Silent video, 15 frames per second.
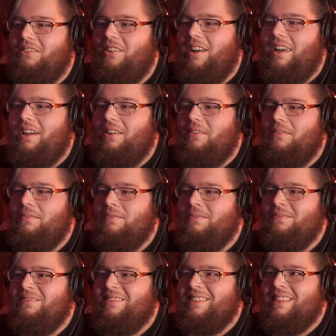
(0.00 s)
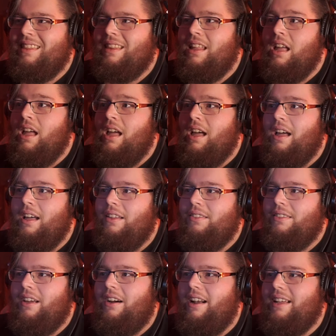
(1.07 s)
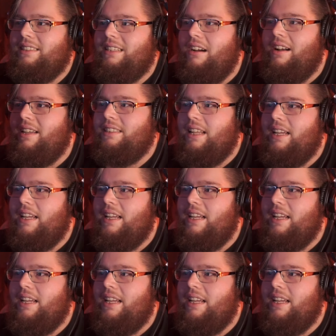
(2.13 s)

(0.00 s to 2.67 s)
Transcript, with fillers: What? I'll make it more happier for it. There it is. There it is.